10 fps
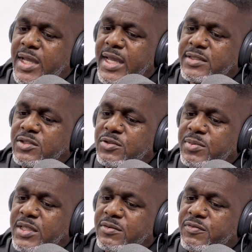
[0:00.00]
react to you
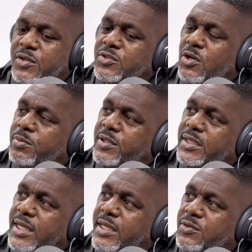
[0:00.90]
being the first
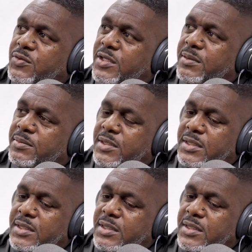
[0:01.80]
openly gay Crip?